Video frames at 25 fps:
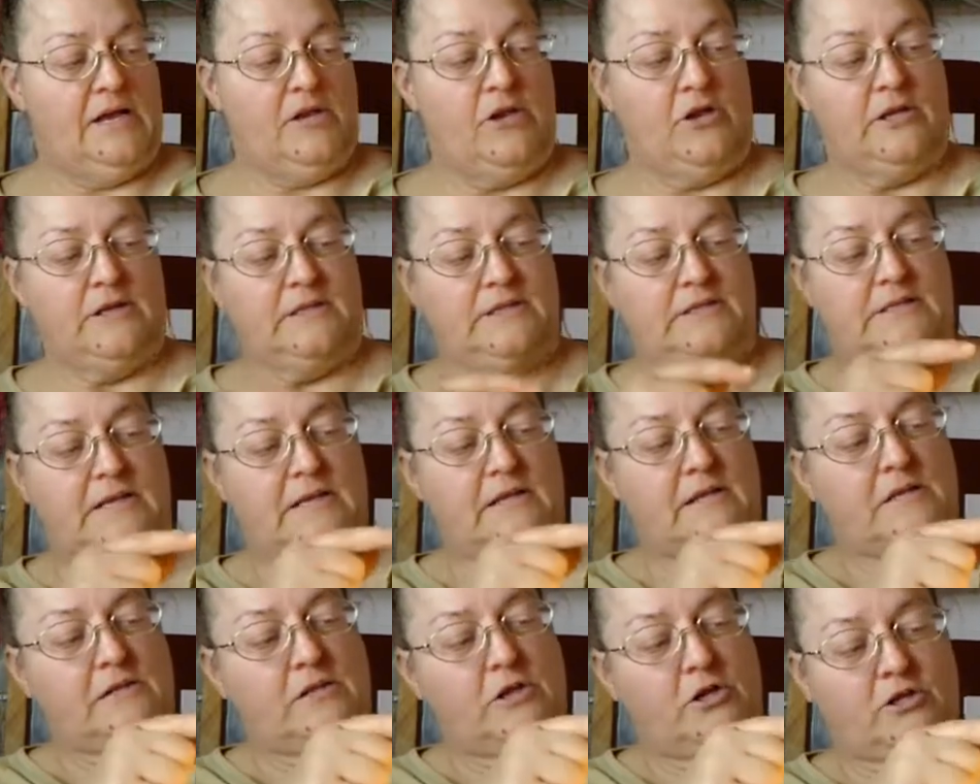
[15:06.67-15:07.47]
you can see
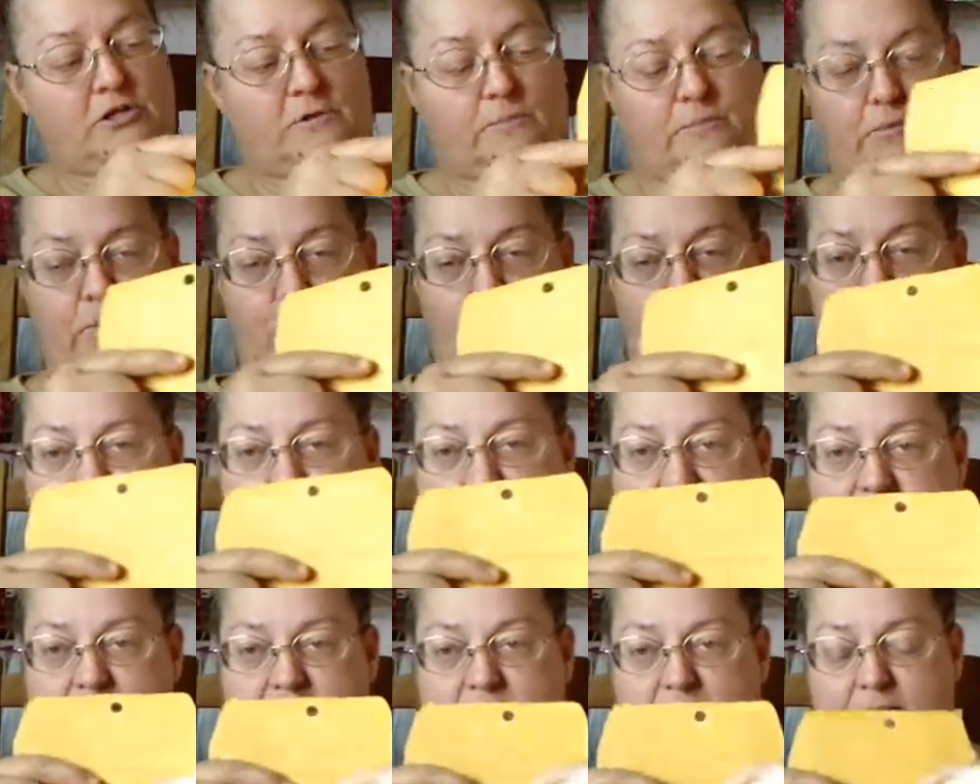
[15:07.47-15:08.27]
that there's a
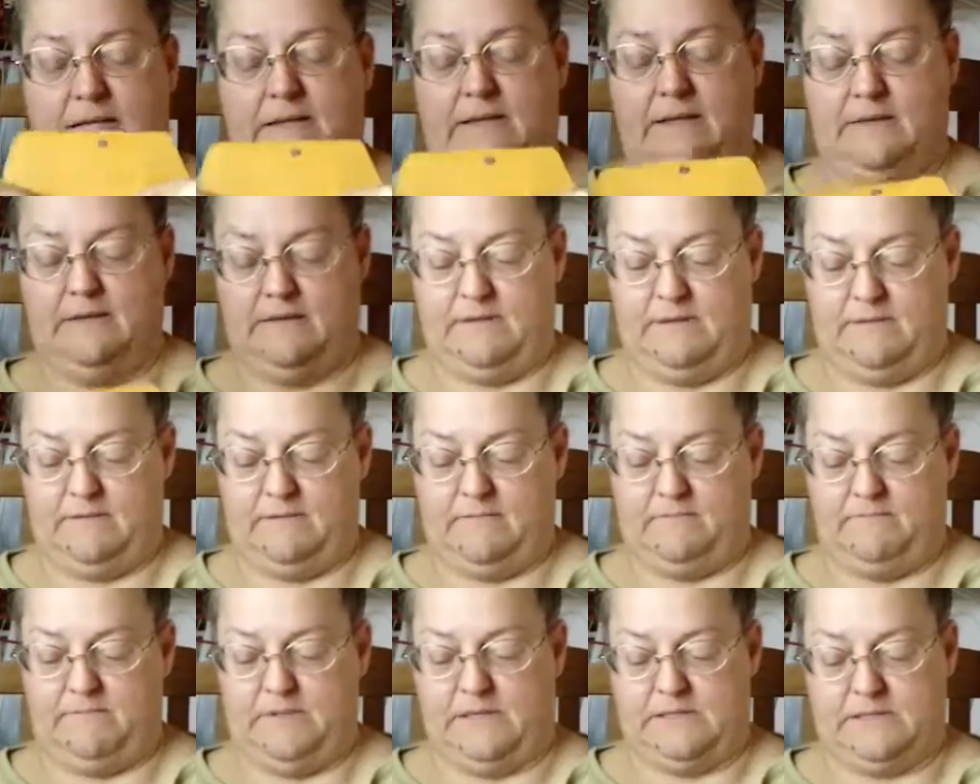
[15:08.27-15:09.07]
price. Like
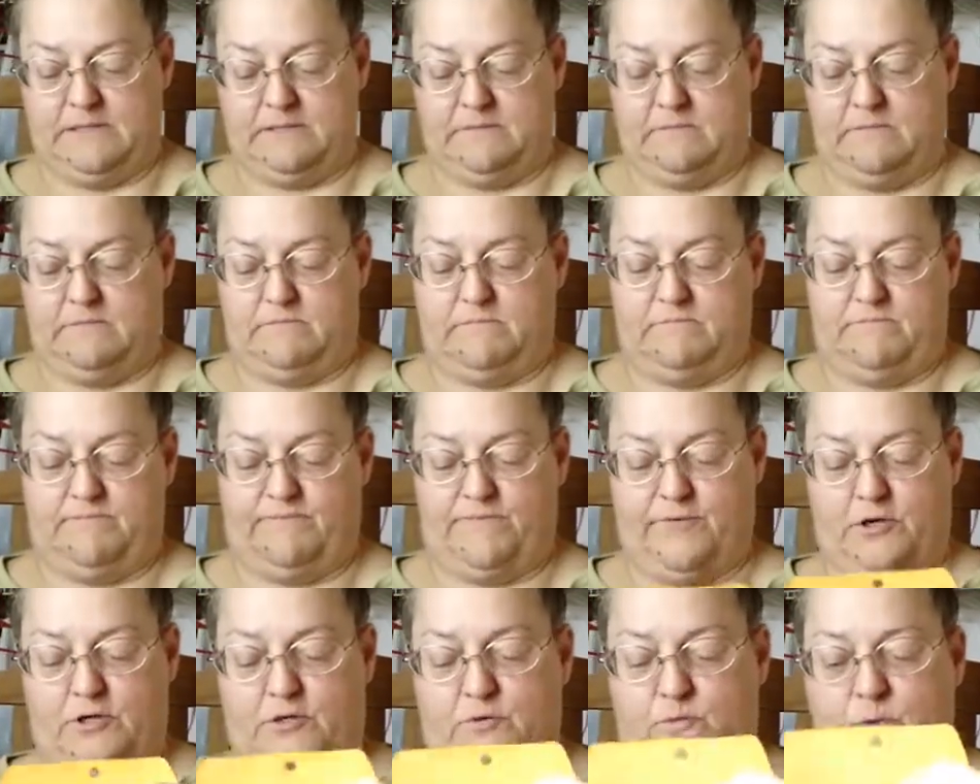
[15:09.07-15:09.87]
this
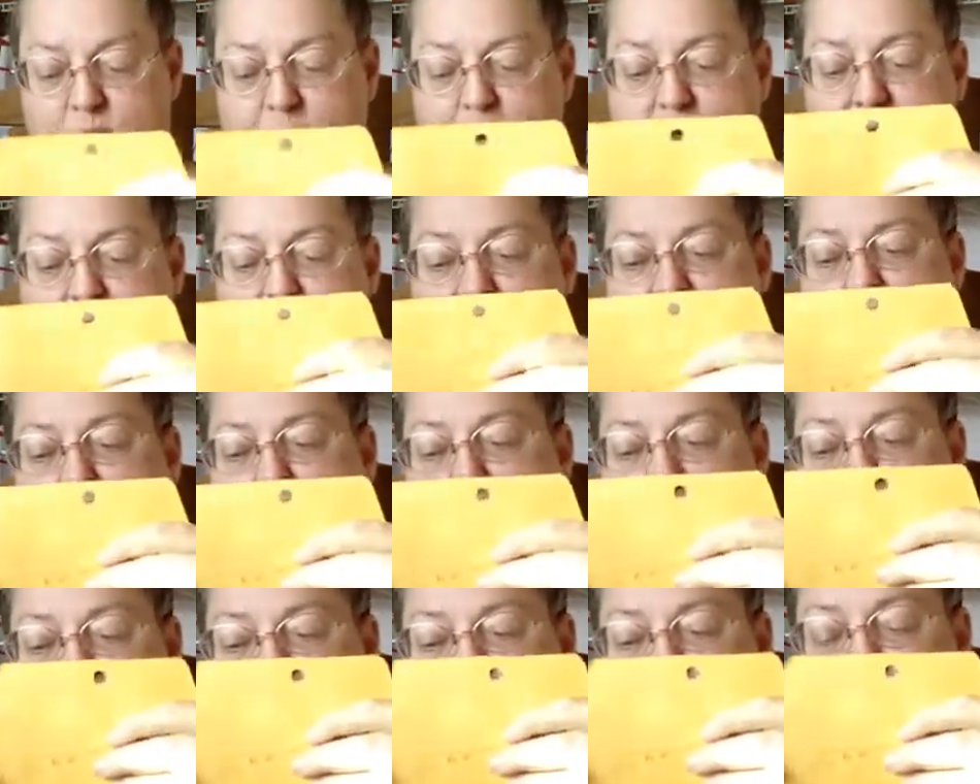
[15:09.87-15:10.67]
first one I have
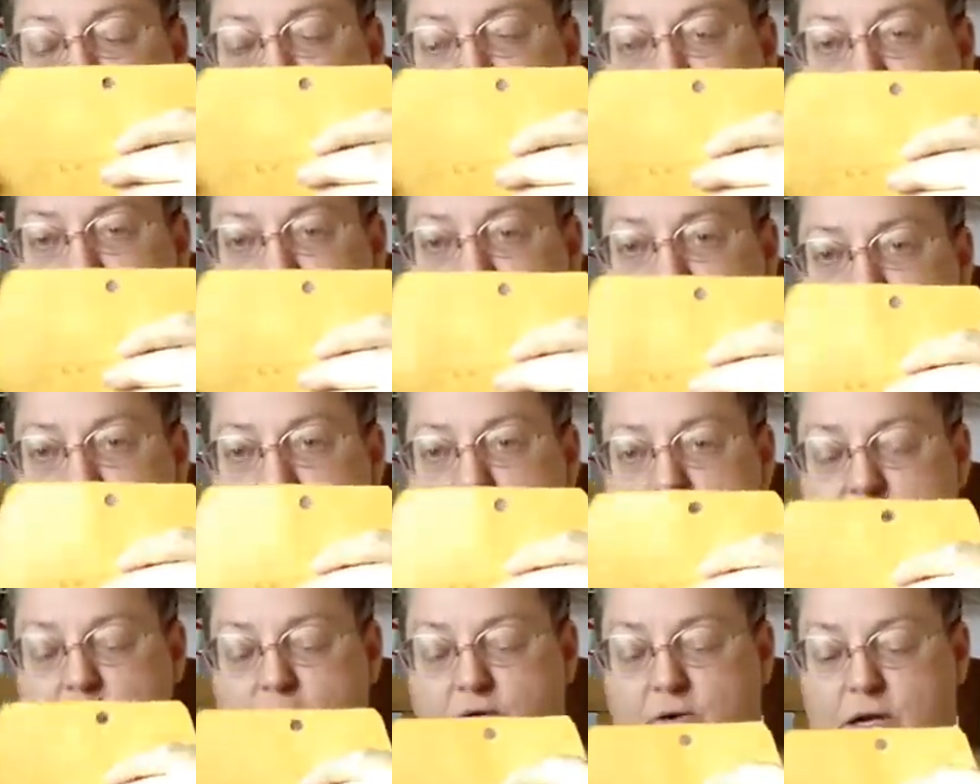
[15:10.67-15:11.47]
right here is
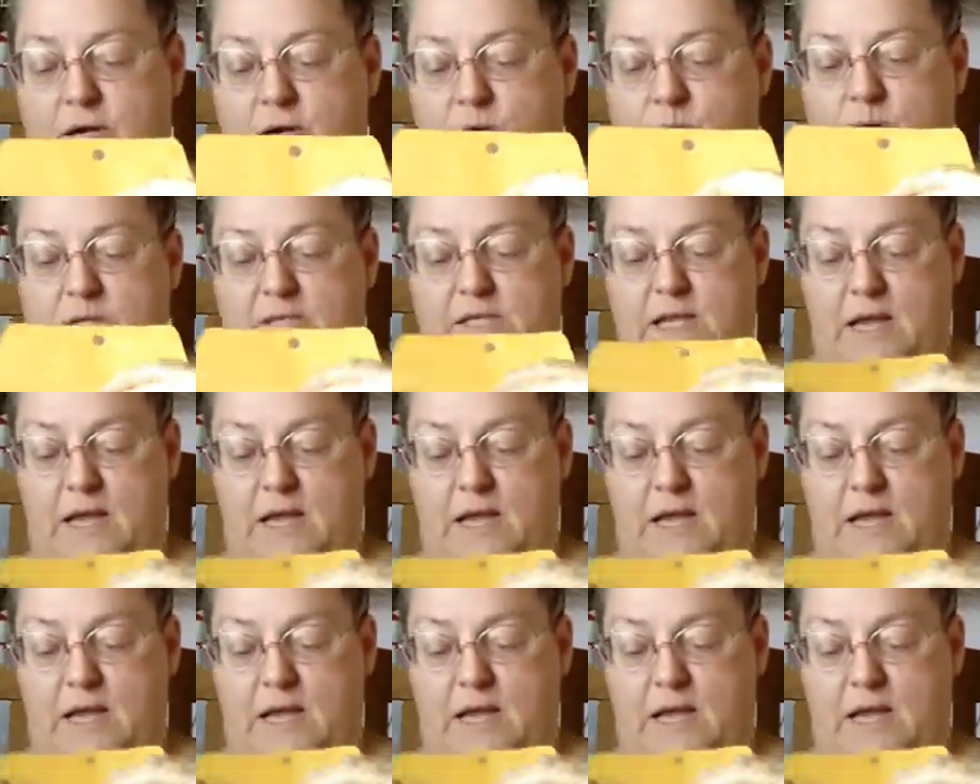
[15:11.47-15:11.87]
scratch grain was